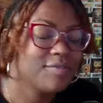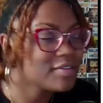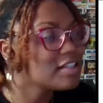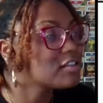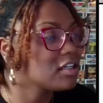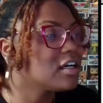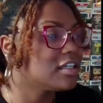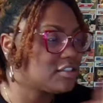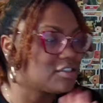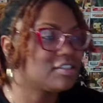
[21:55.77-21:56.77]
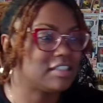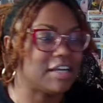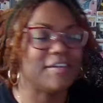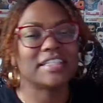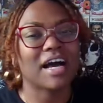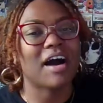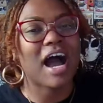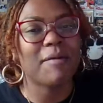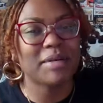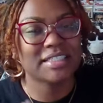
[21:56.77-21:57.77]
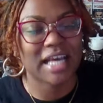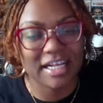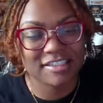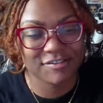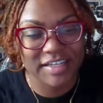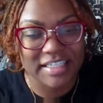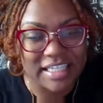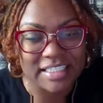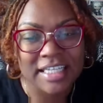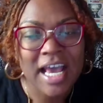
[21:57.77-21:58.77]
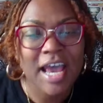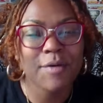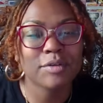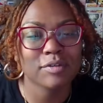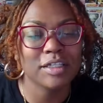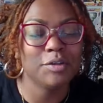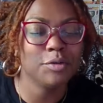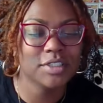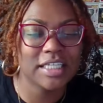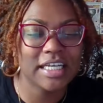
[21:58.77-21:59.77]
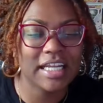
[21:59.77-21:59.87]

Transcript: is a good series. I'm excited to read this. It was really cool seeing